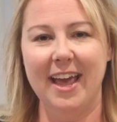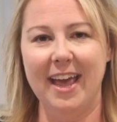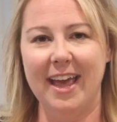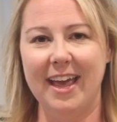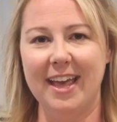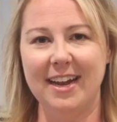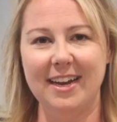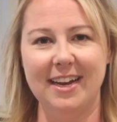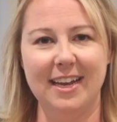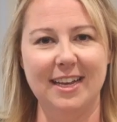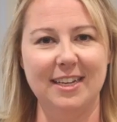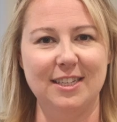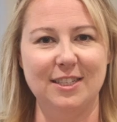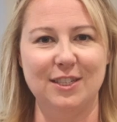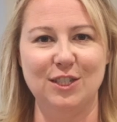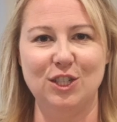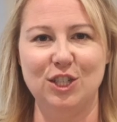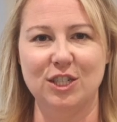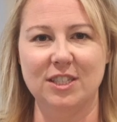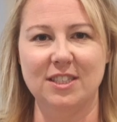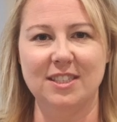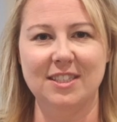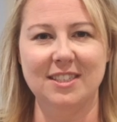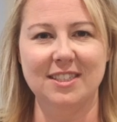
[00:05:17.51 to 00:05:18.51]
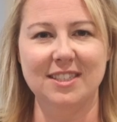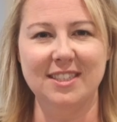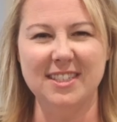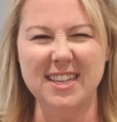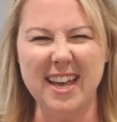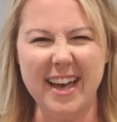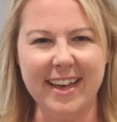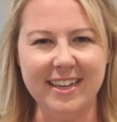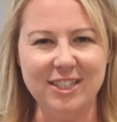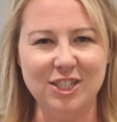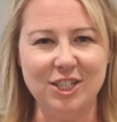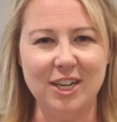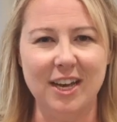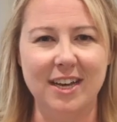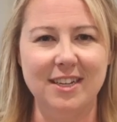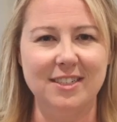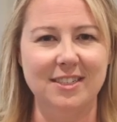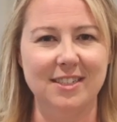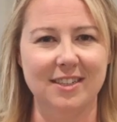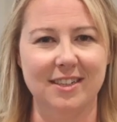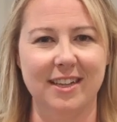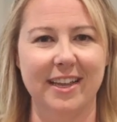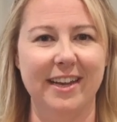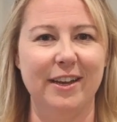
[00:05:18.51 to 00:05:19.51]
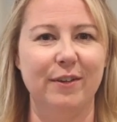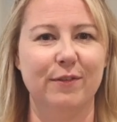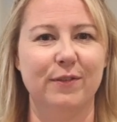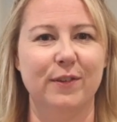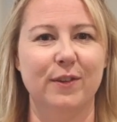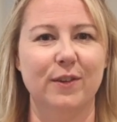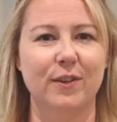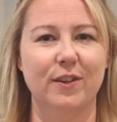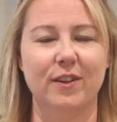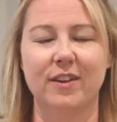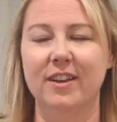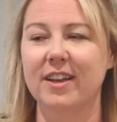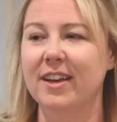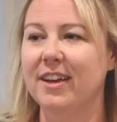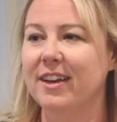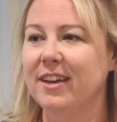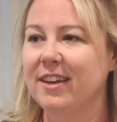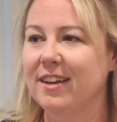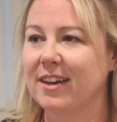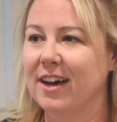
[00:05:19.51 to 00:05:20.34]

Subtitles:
and it's just such a delightful